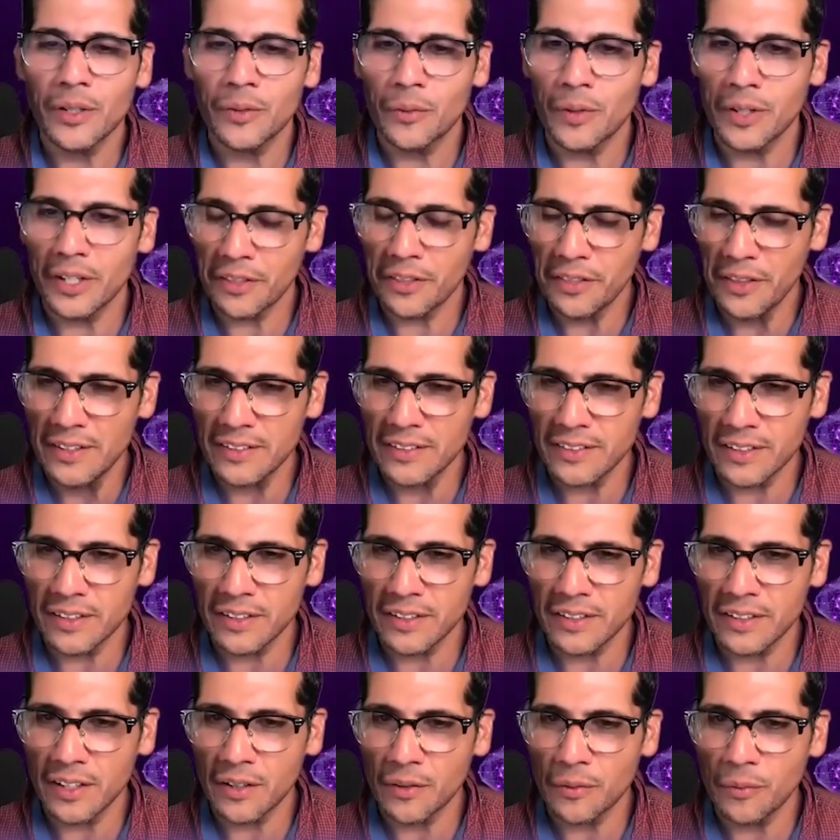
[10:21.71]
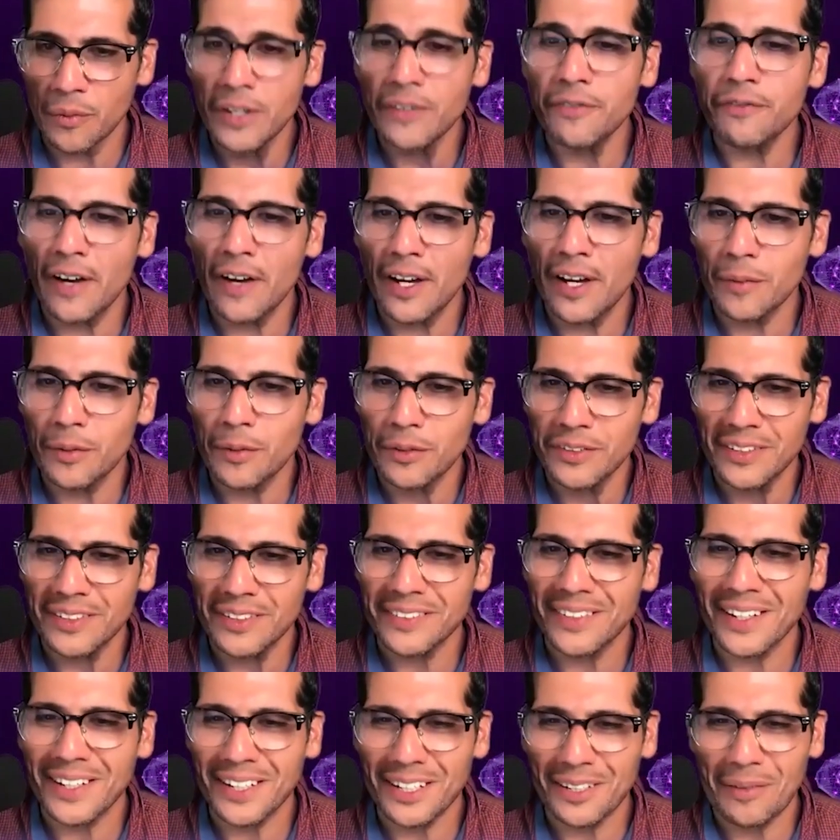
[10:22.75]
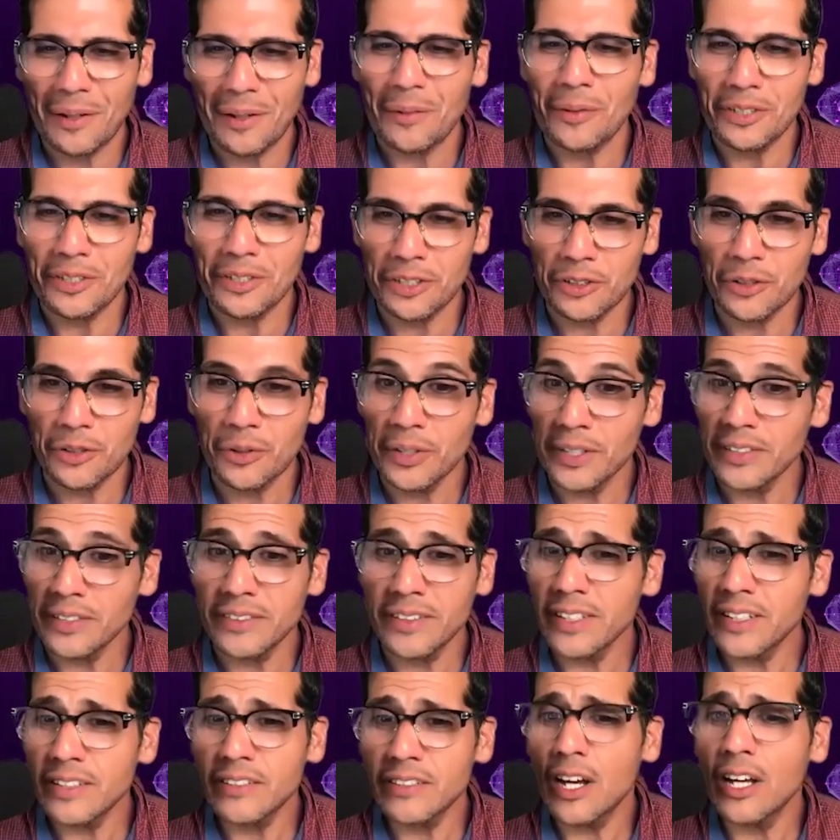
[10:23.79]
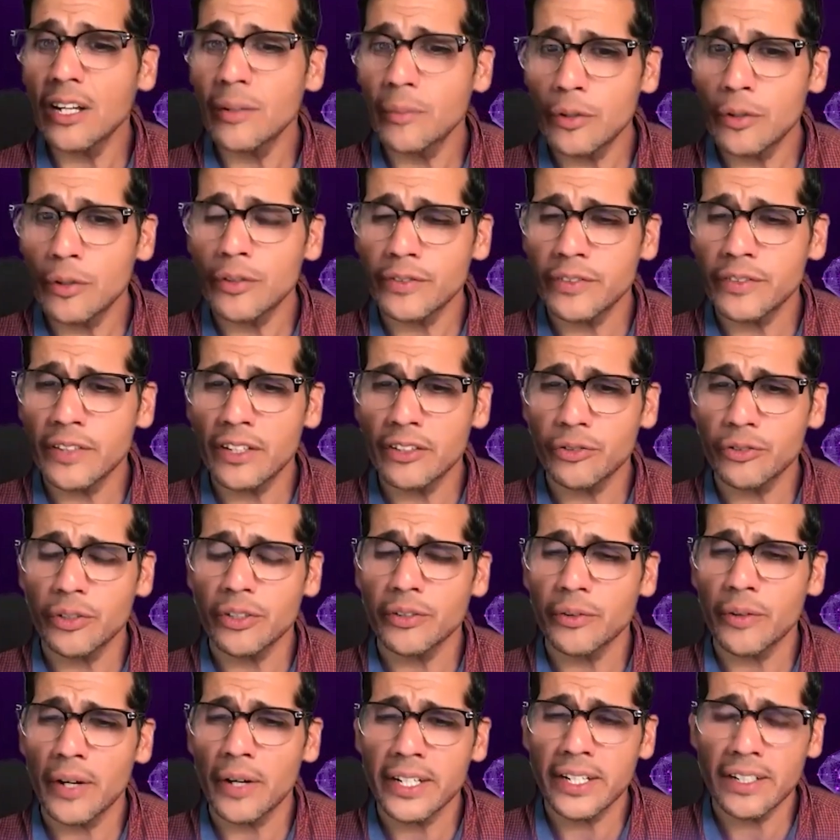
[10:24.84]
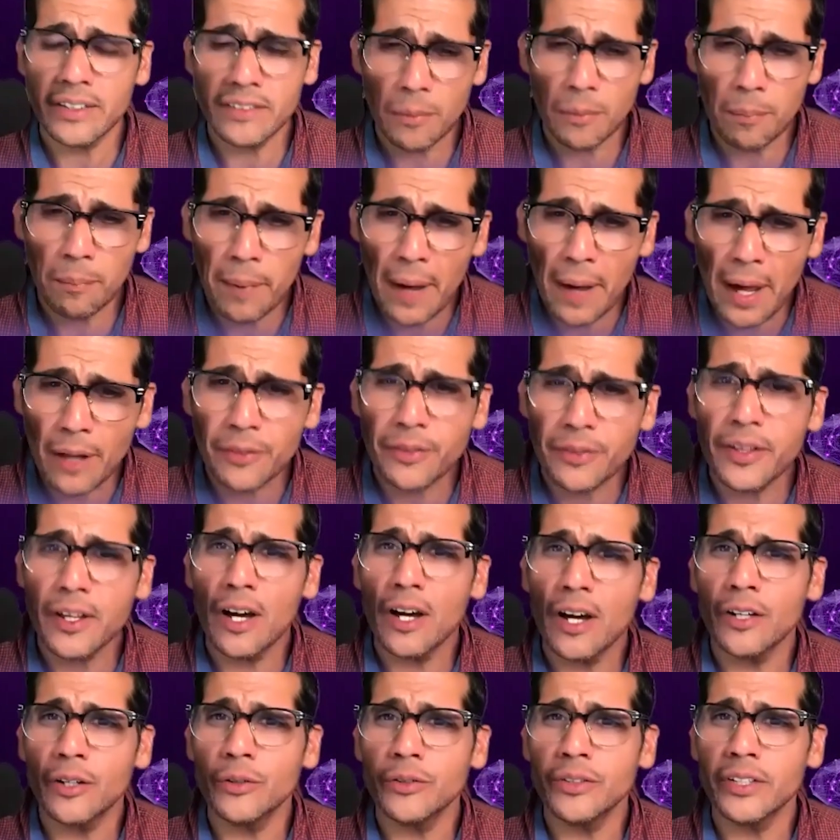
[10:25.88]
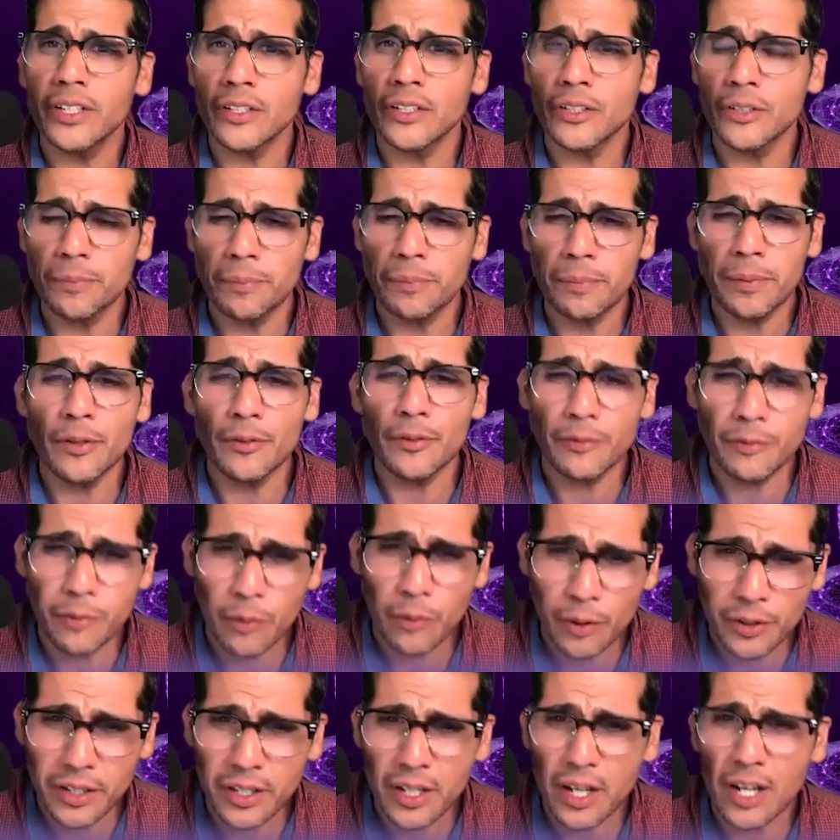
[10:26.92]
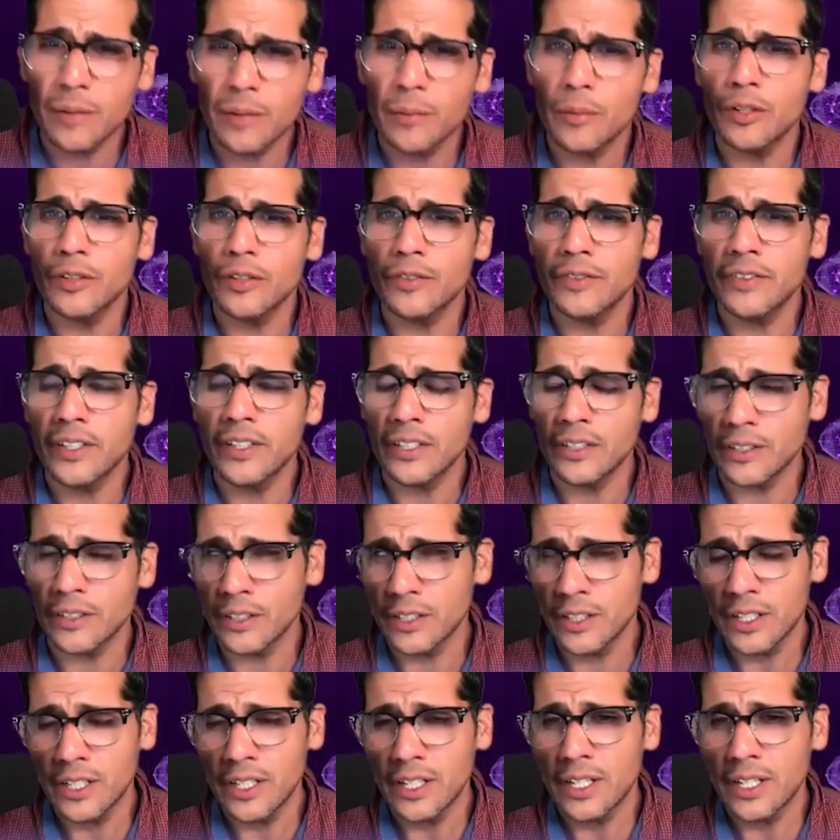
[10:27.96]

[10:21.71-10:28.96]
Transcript: And one of the things that we find most exciting about what you're doing is that it's automotive centric, right? It's about the auto dealer, built for the automotive dealer.